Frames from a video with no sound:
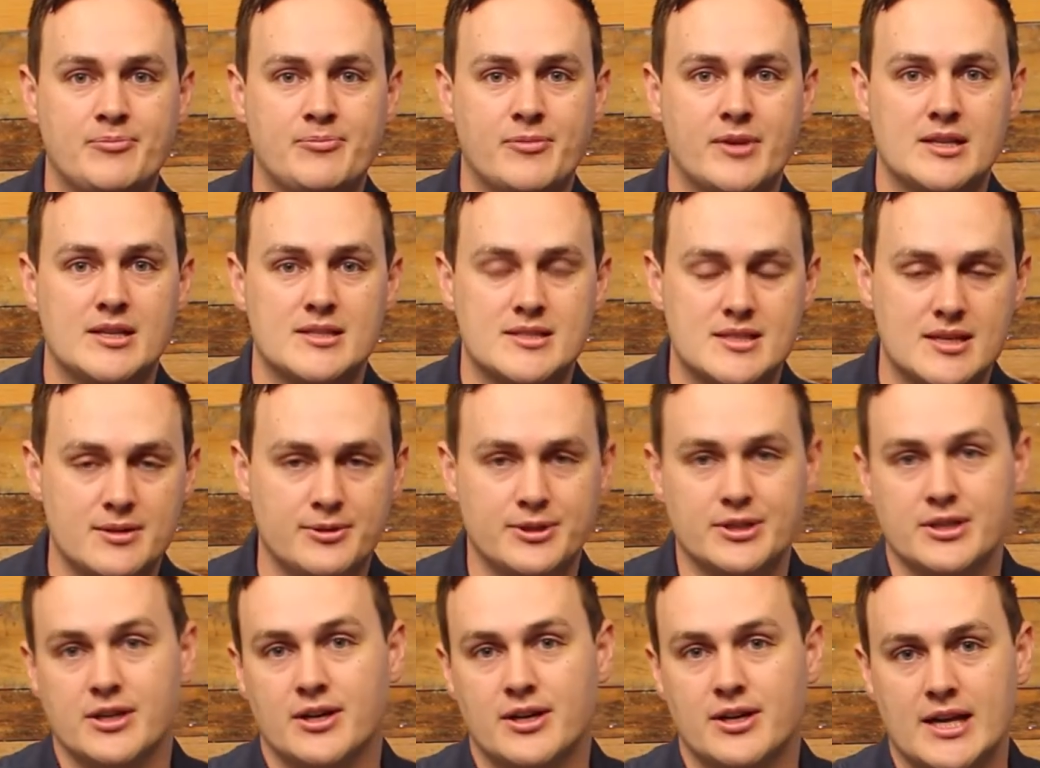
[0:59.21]
and see
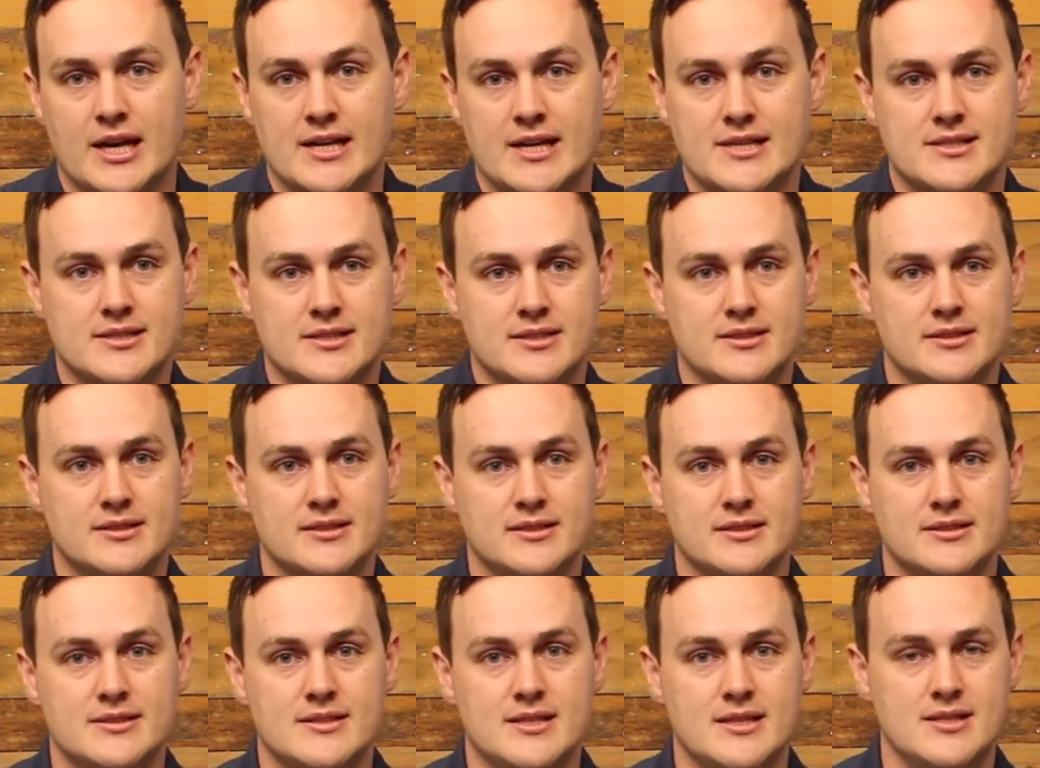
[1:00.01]
what God has
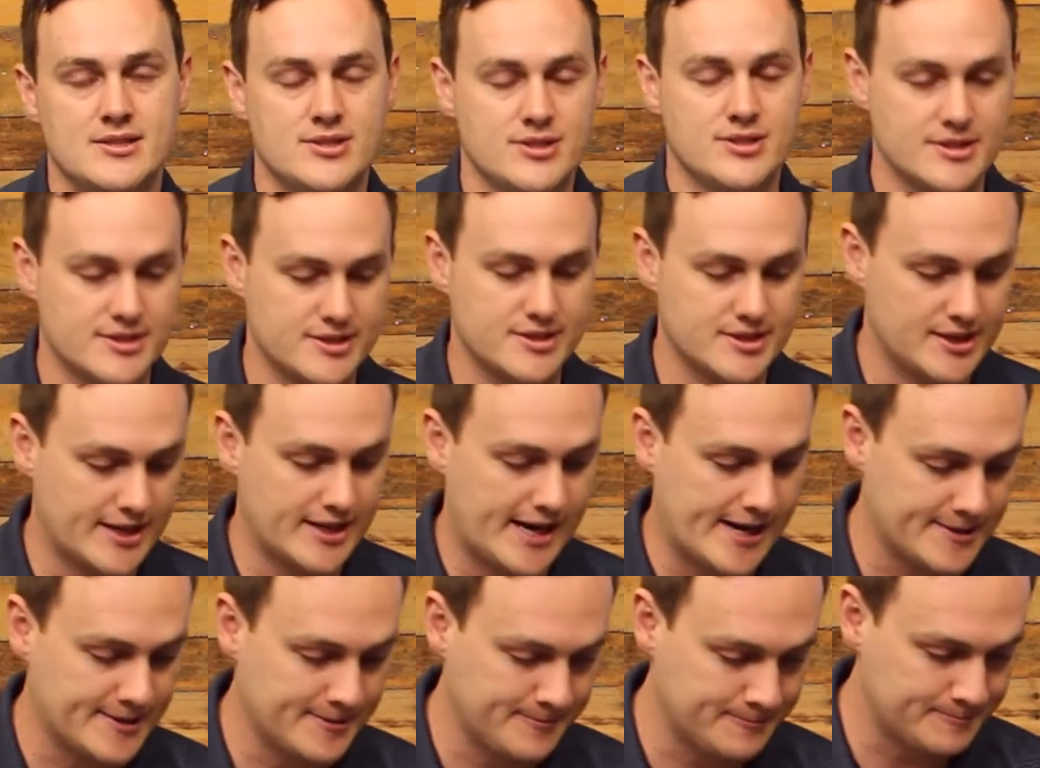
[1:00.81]
to teach us
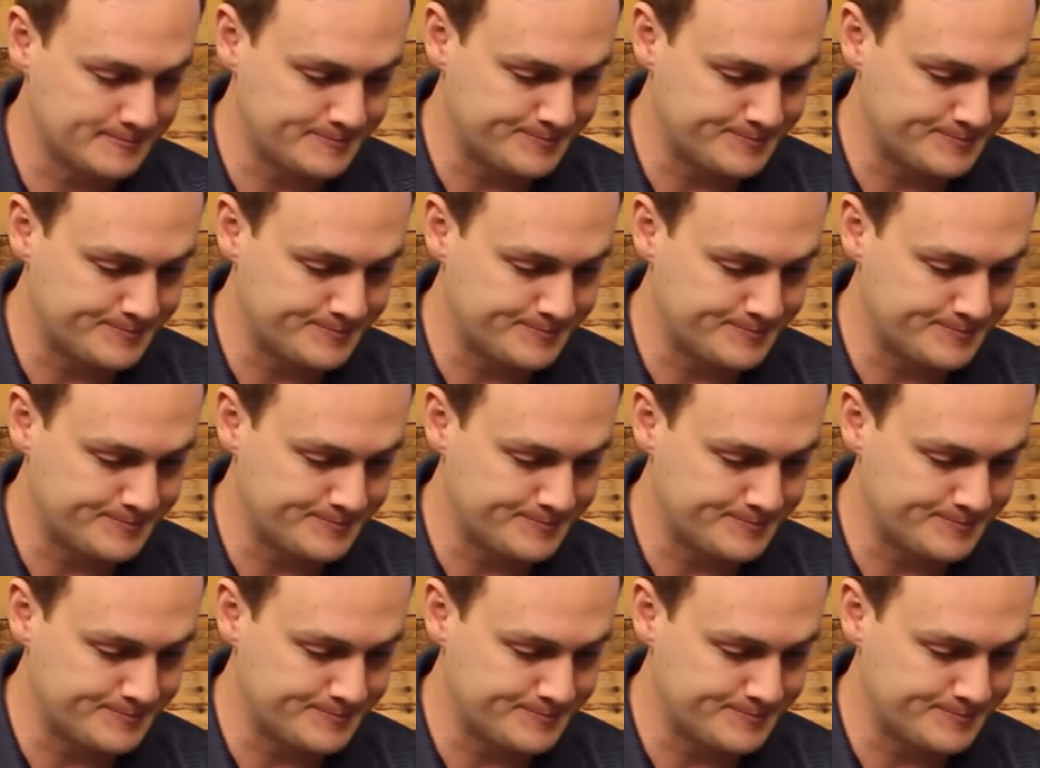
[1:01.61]
today.